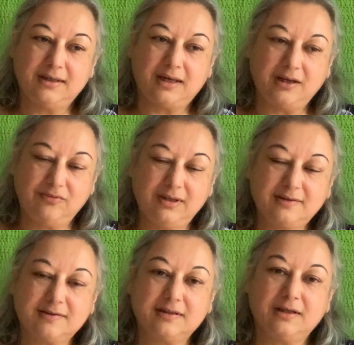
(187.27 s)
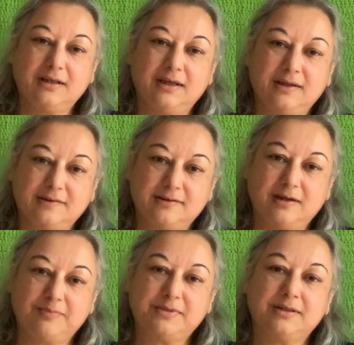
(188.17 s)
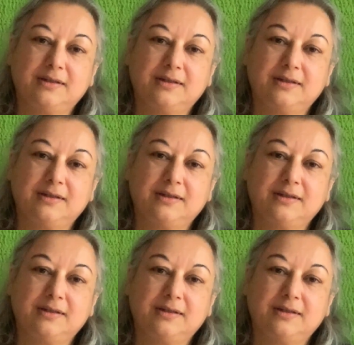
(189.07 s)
and we still accept